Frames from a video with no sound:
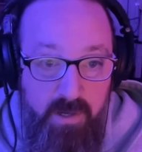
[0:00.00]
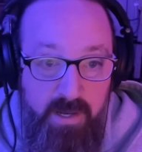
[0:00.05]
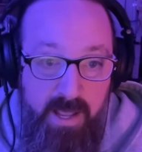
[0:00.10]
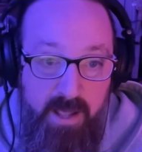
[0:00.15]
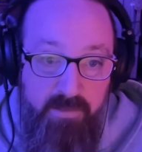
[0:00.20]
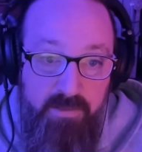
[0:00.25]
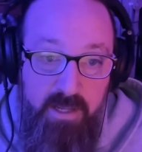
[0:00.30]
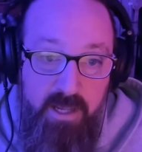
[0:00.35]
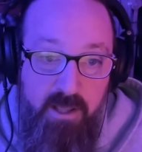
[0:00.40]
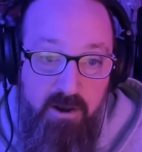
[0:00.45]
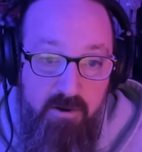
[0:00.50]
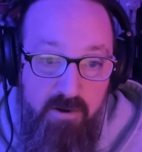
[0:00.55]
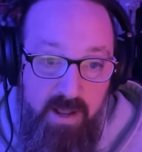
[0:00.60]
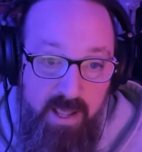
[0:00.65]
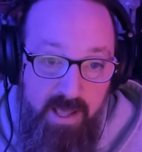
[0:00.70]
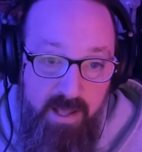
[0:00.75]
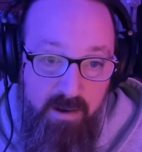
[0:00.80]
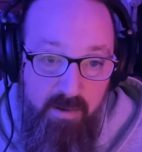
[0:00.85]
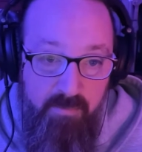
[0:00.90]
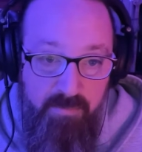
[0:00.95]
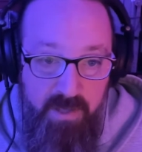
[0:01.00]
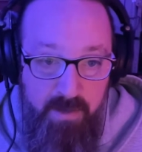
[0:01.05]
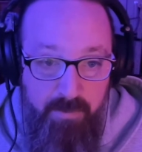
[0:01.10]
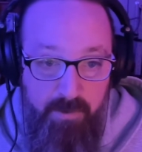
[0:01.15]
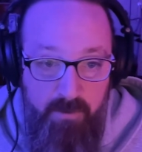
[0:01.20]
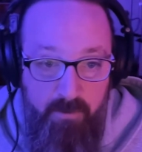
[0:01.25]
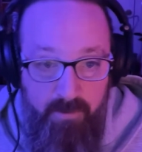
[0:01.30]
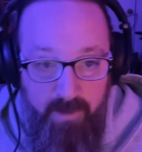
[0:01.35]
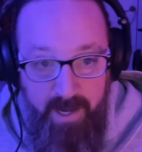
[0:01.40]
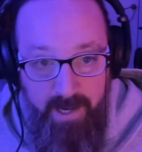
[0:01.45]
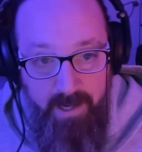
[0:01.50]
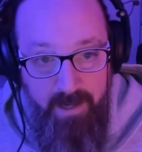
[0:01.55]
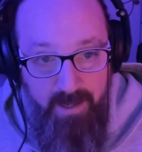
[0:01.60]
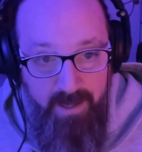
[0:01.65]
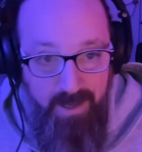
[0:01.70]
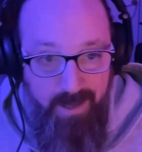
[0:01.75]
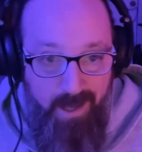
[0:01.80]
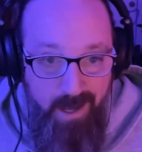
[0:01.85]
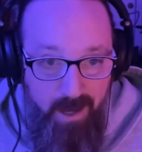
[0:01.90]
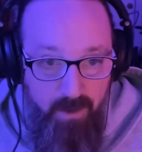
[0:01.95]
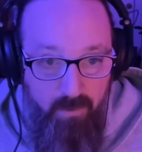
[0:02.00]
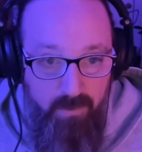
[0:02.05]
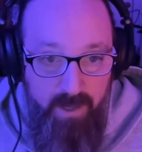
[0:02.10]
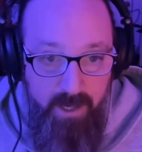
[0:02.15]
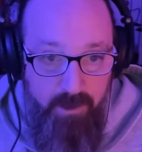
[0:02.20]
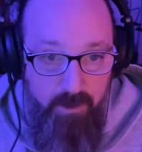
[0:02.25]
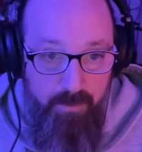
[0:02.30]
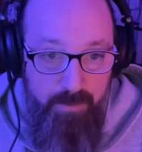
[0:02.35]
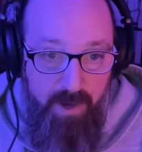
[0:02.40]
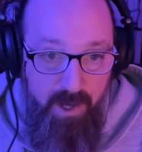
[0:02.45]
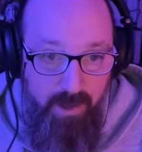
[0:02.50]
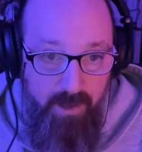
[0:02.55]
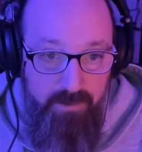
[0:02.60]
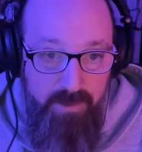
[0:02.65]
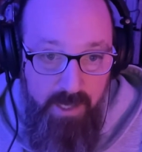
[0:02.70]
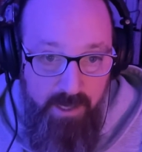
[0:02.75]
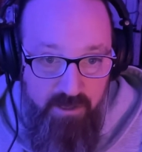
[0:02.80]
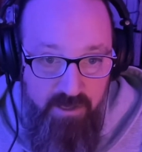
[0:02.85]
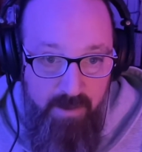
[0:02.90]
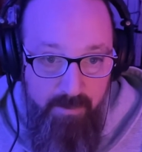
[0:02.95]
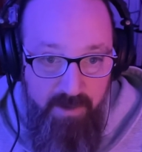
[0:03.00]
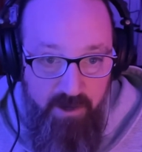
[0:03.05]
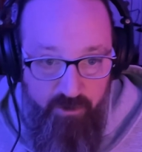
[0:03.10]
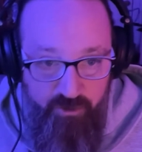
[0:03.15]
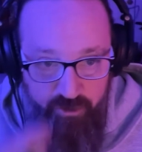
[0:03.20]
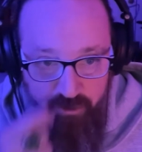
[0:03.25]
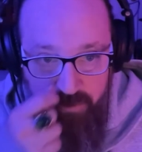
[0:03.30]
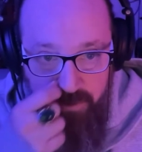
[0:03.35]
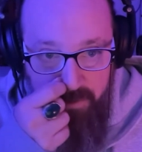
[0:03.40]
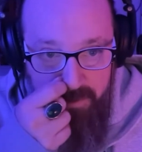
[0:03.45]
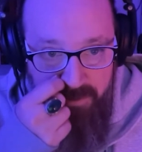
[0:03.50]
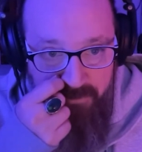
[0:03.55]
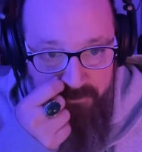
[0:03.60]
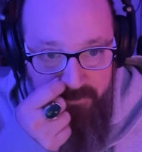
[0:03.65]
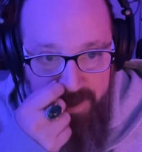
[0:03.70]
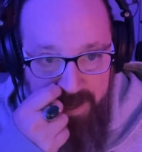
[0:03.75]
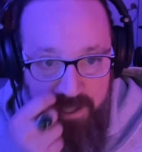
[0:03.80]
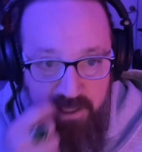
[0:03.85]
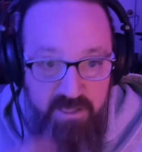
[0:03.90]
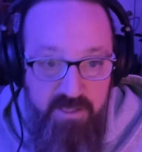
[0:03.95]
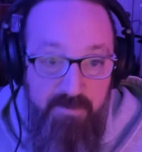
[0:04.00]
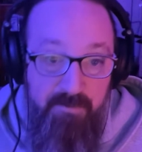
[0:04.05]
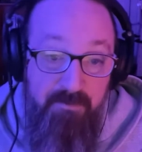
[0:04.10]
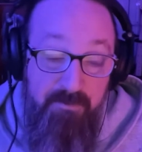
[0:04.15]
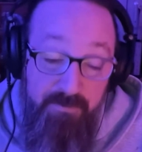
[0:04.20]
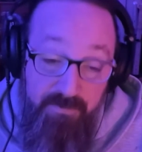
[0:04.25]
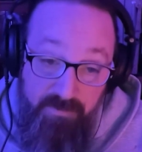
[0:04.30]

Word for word: And now the internet, and people are like, I don't like your politics, I'm going to shoot you in the face.